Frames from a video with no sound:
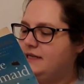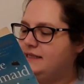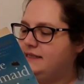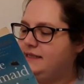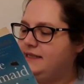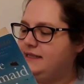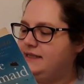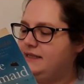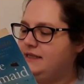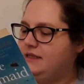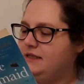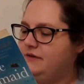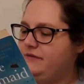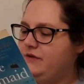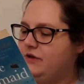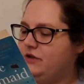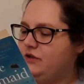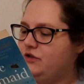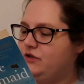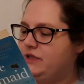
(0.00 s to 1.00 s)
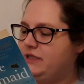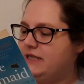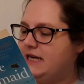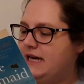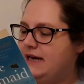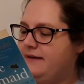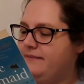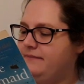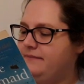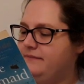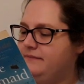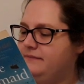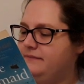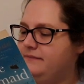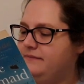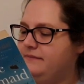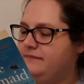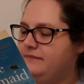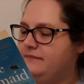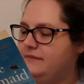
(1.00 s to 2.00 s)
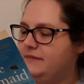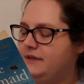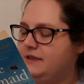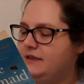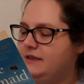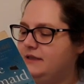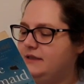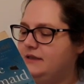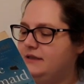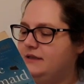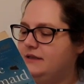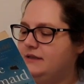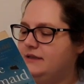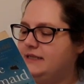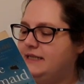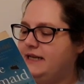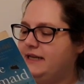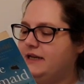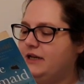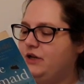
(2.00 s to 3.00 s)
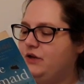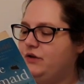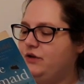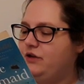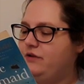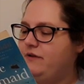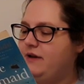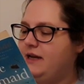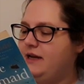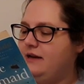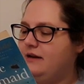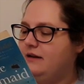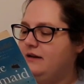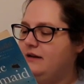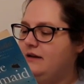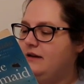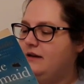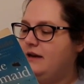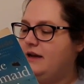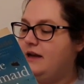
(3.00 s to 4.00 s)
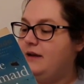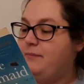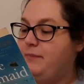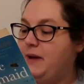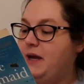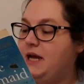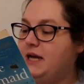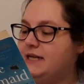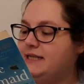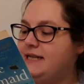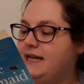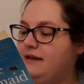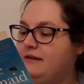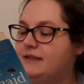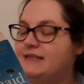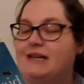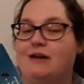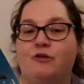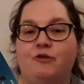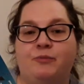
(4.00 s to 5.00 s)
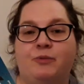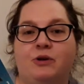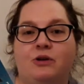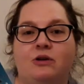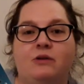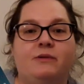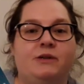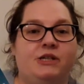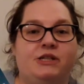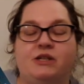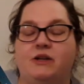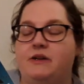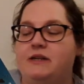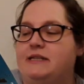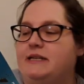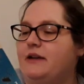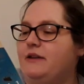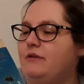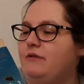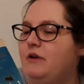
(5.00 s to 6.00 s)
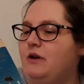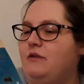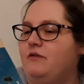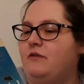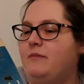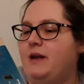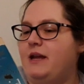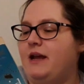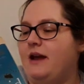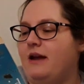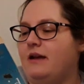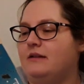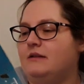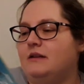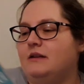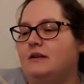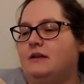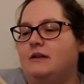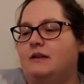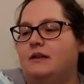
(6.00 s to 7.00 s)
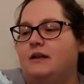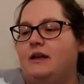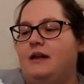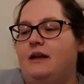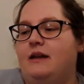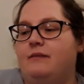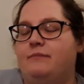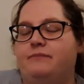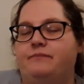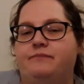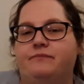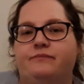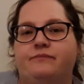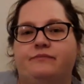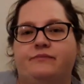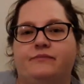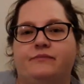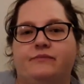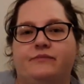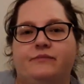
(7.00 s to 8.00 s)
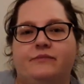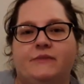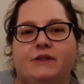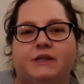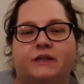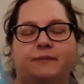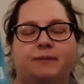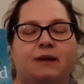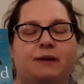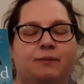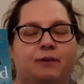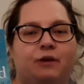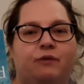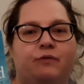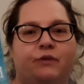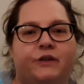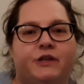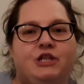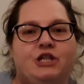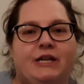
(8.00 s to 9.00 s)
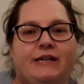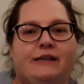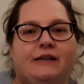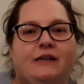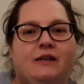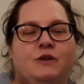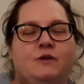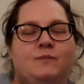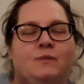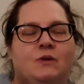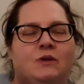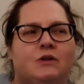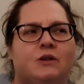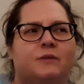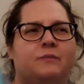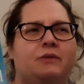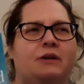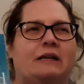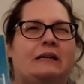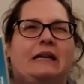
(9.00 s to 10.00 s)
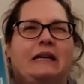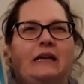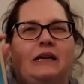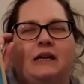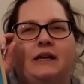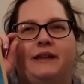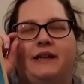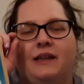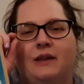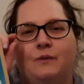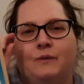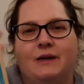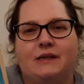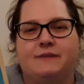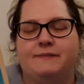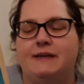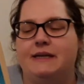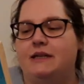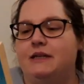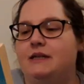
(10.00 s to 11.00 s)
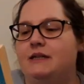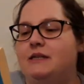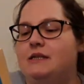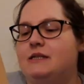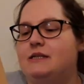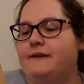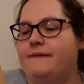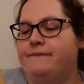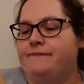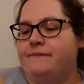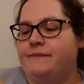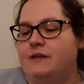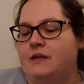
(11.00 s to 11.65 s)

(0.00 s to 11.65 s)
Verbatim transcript: Sisters of Notre Dame. Is that like a nunnery? At uh, Birkdale, Southport, which is only down the road from here. Um, the people that run the Gently Used Book Club are in like, I think the West Midlands.